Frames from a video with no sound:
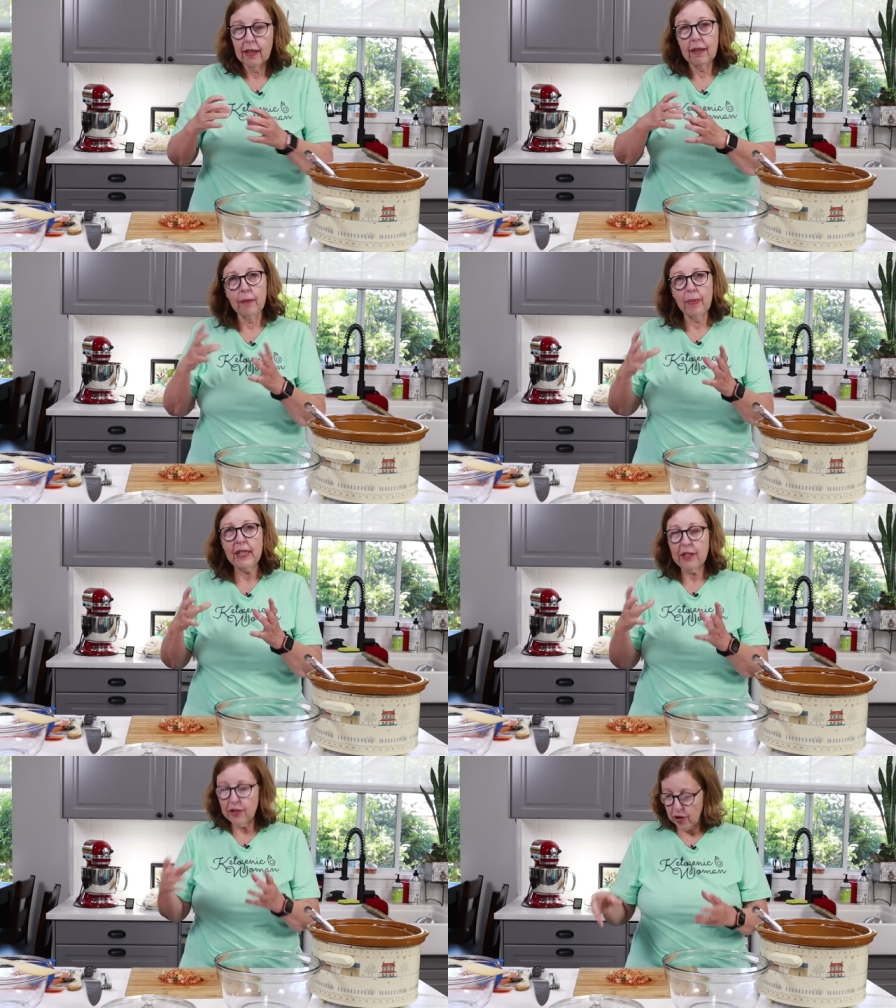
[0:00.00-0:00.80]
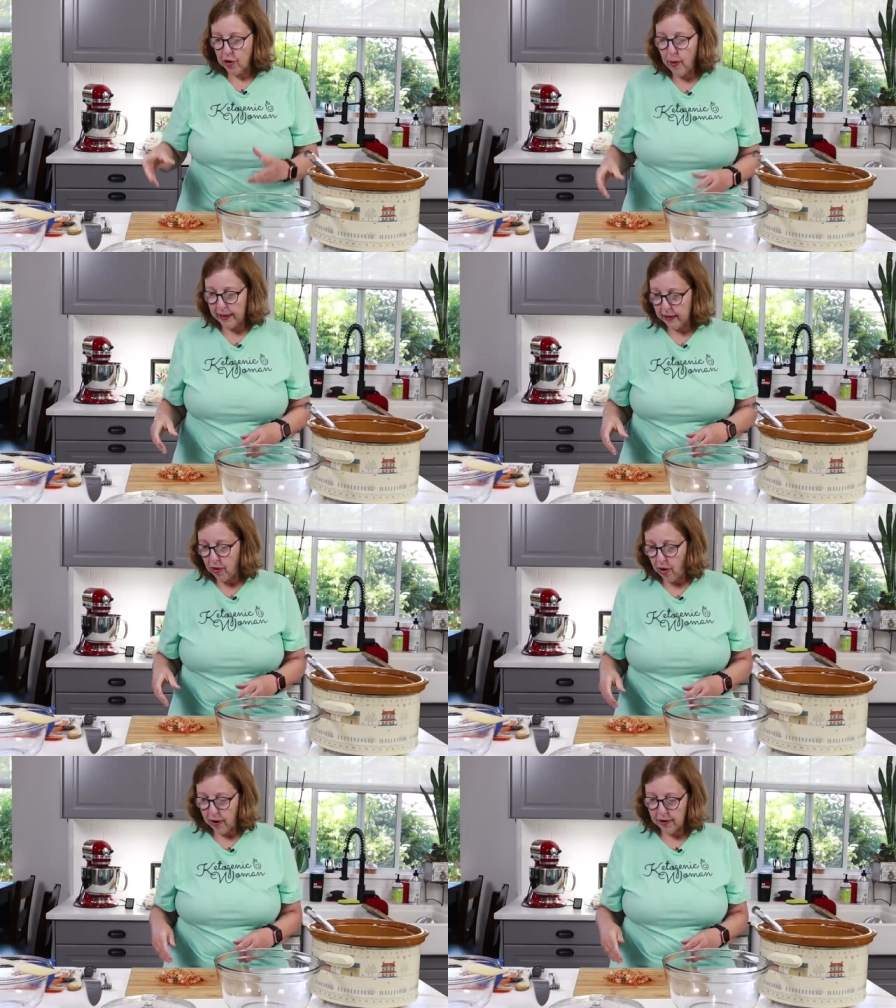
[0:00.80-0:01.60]
the pieces are quite
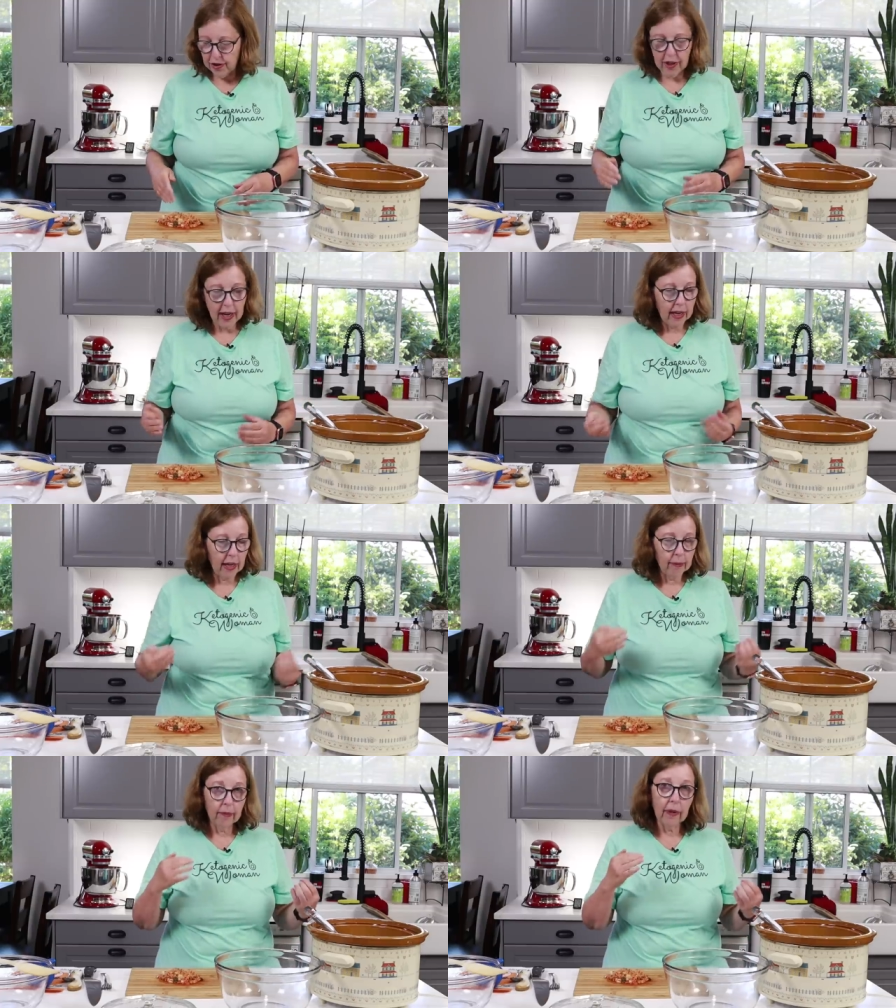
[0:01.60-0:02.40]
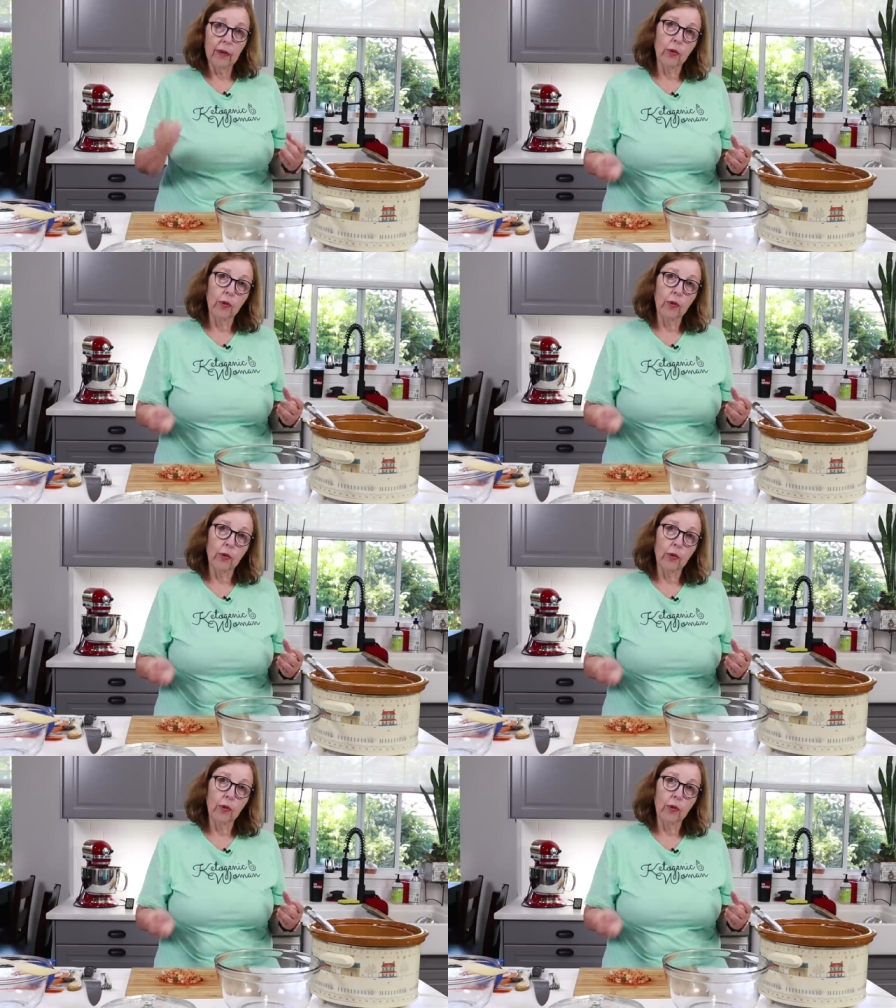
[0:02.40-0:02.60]
large, and I'm,